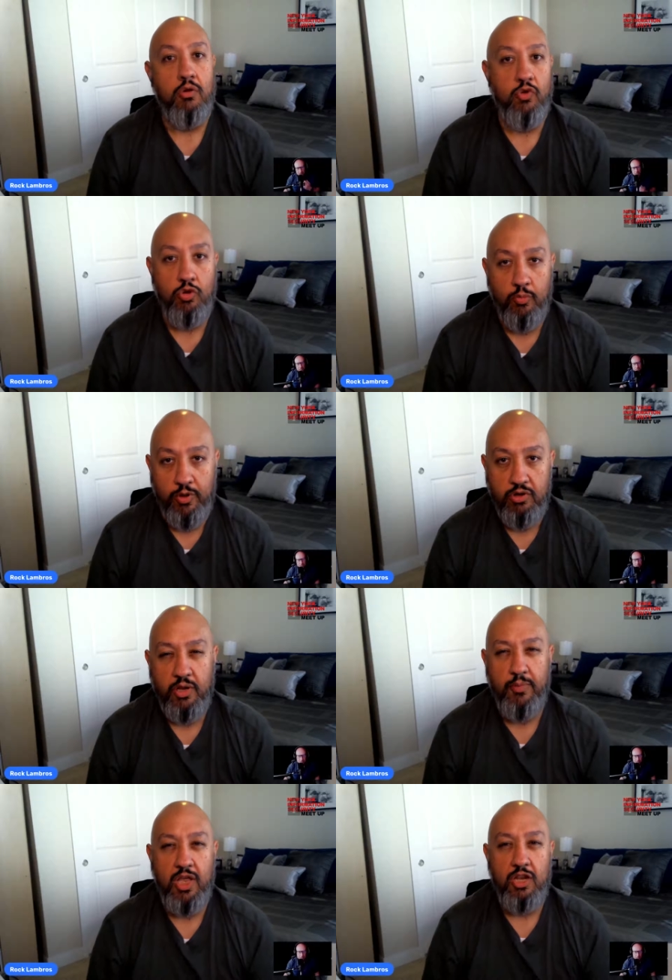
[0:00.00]
Our
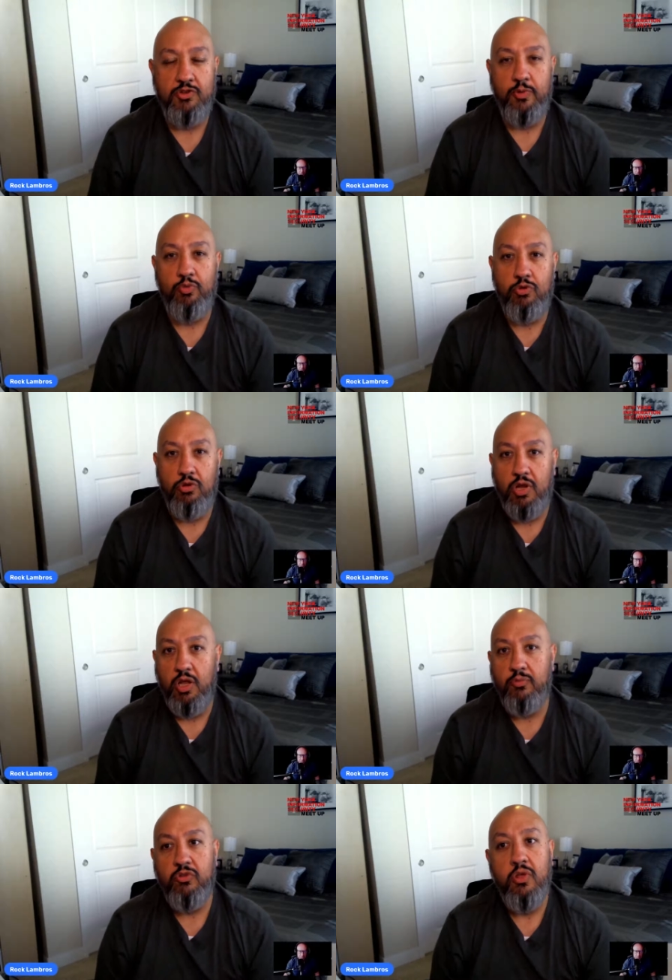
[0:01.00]
vulnerability management
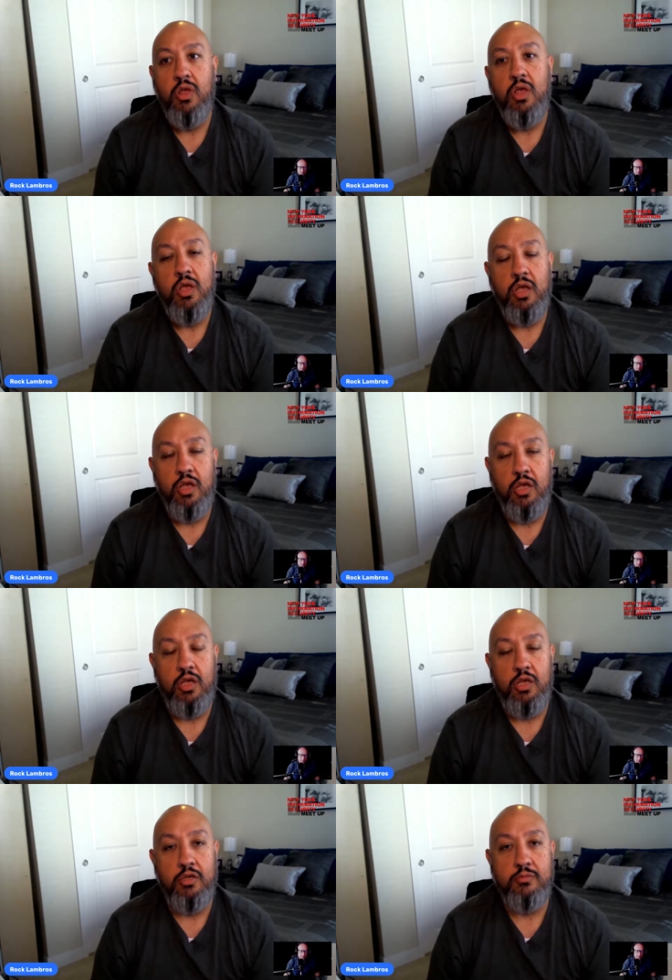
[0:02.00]
programs.
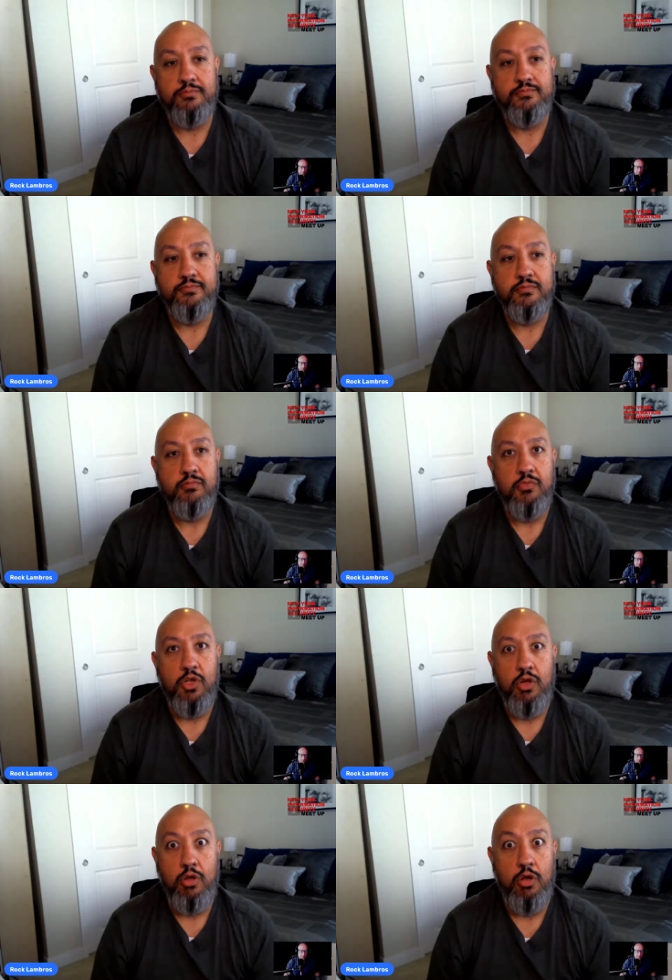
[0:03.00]
Oh,
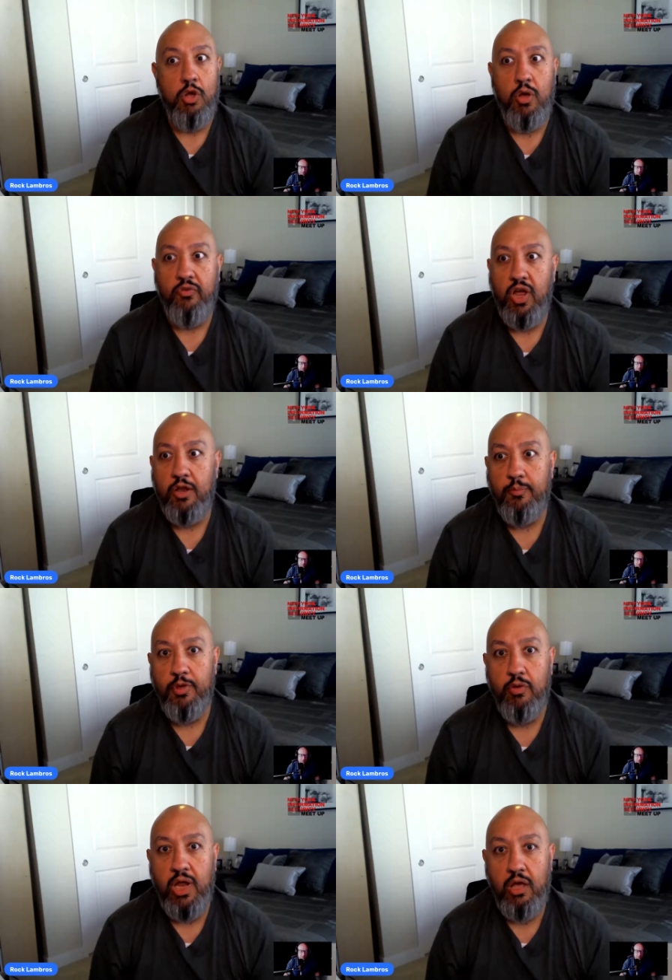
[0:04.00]
I've got to
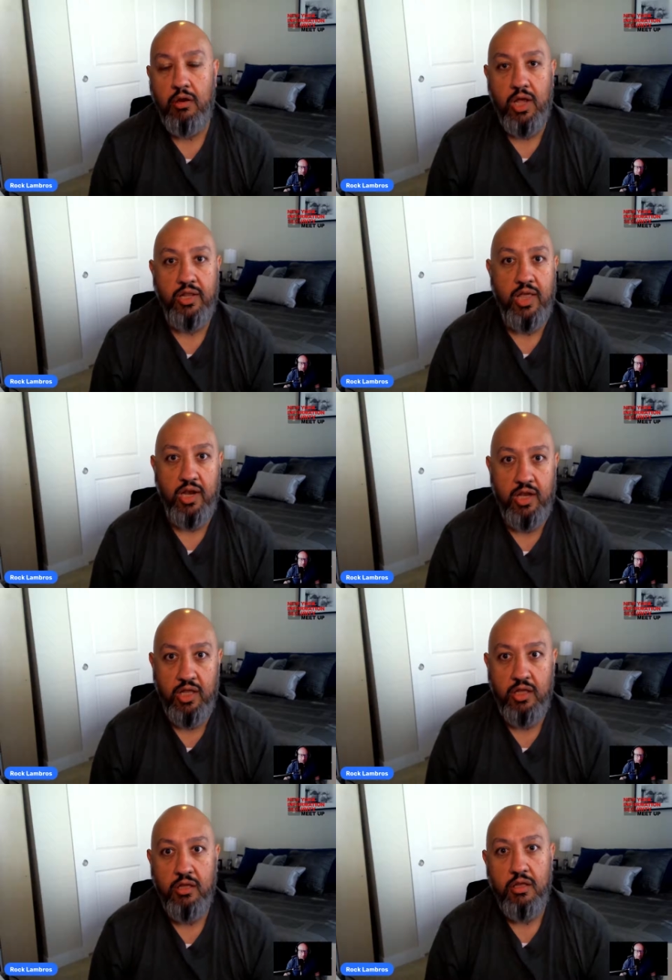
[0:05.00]
build out
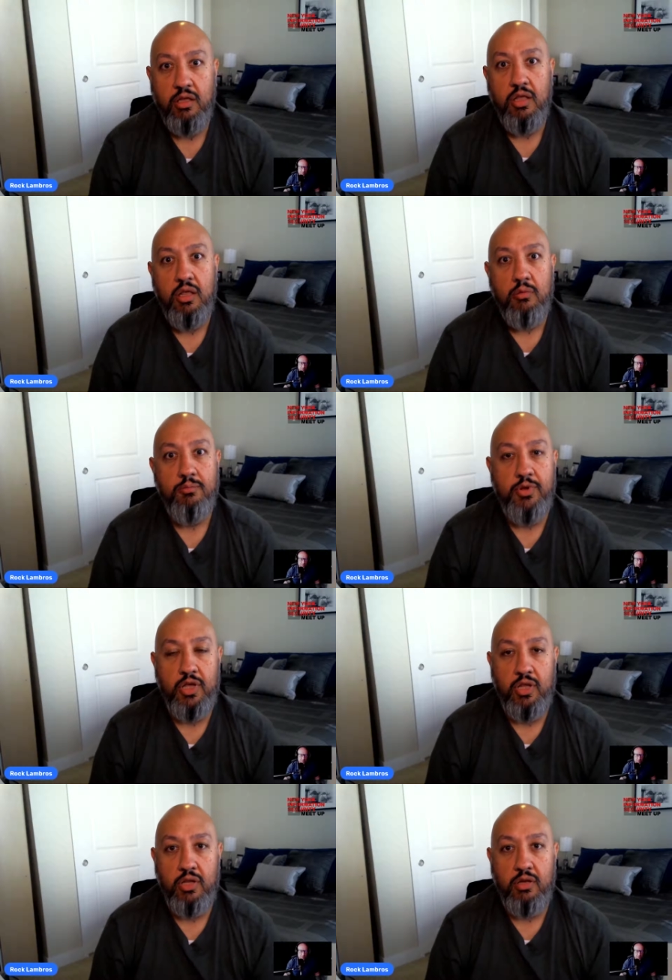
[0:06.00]
identity.
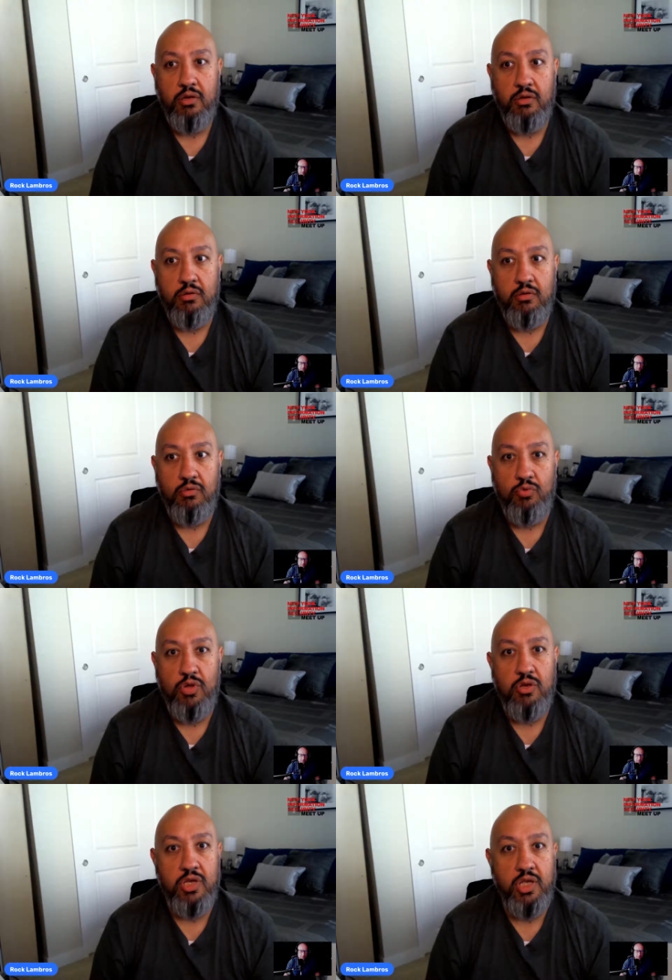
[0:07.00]
But
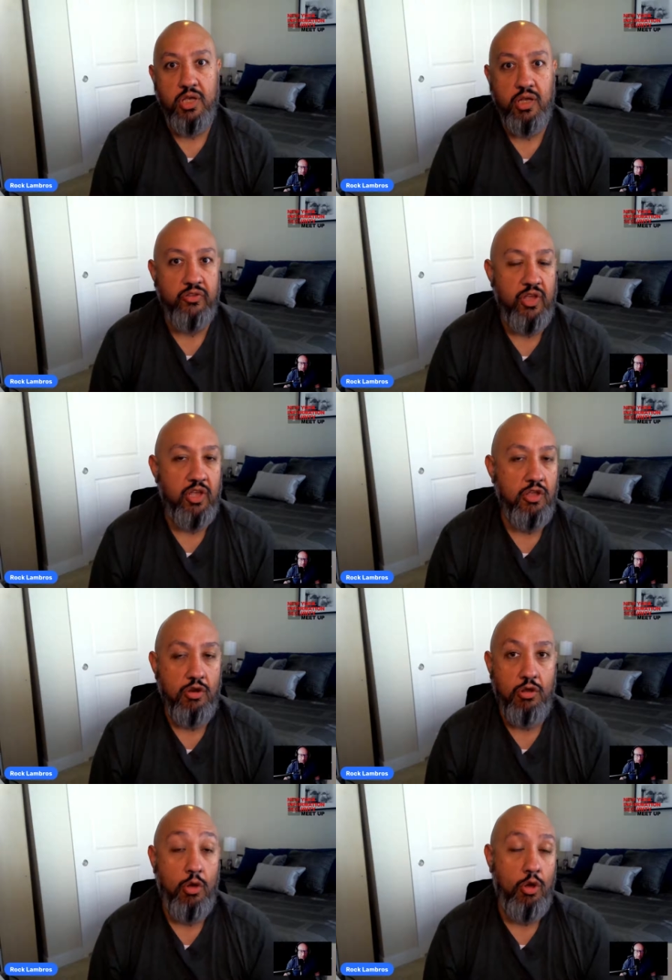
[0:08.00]
really, it's like,
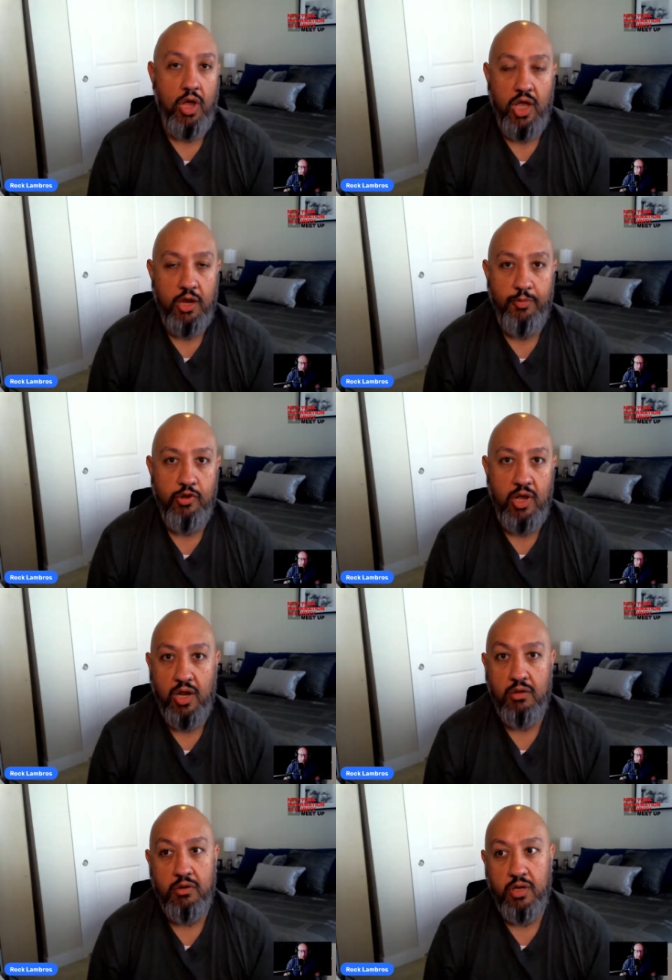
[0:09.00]
oh, I got to build
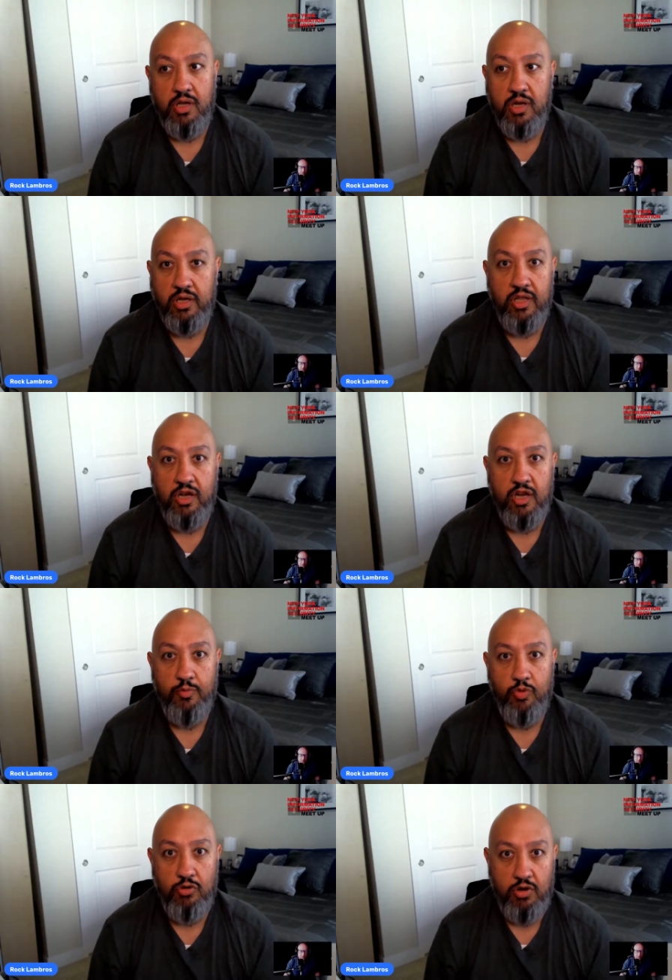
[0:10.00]
out an identity
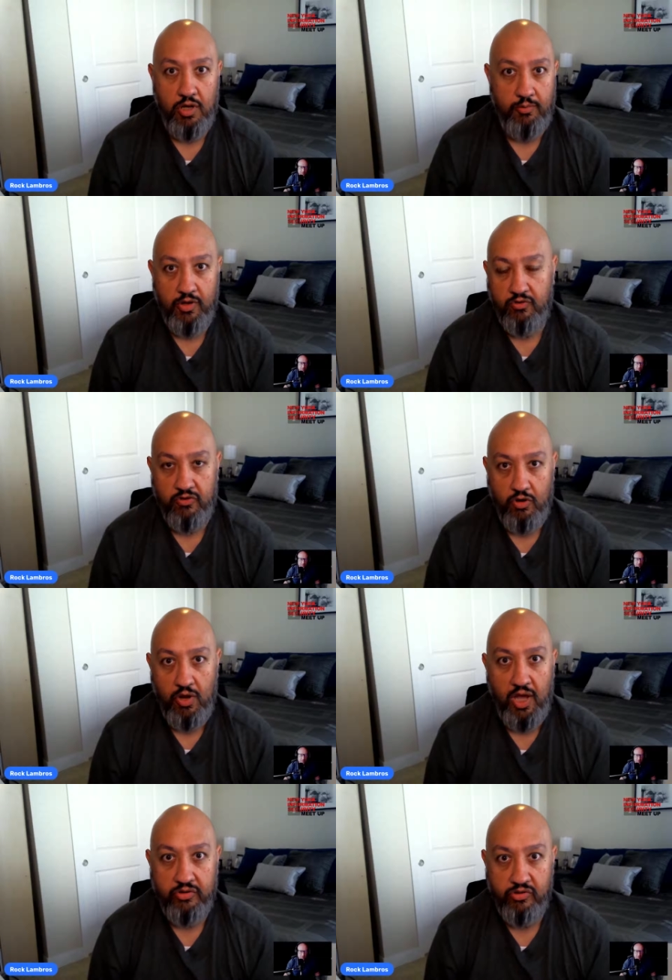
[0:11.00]
program because,
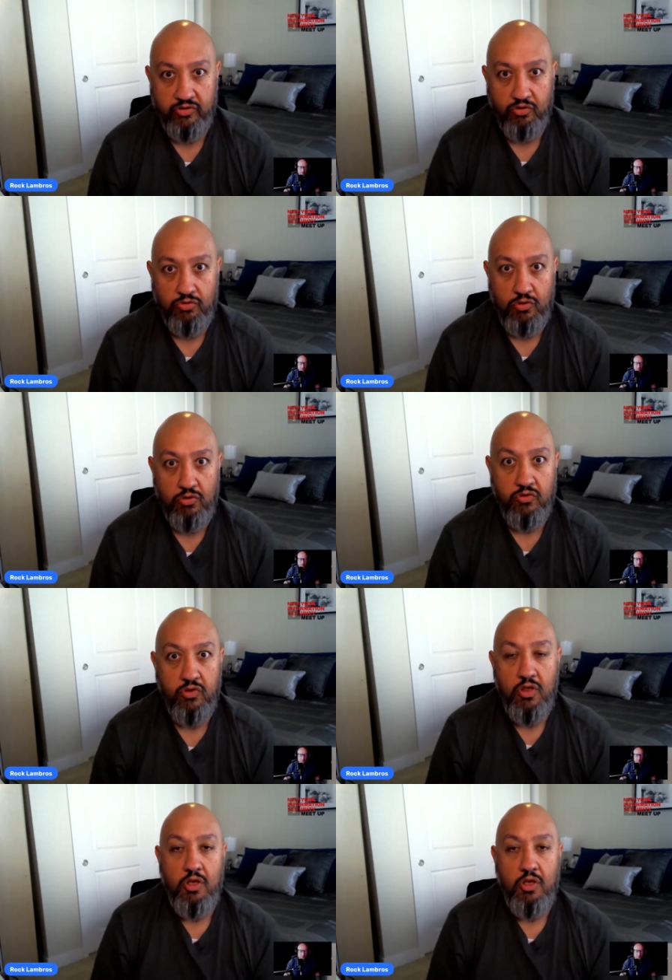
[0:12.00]
access controls.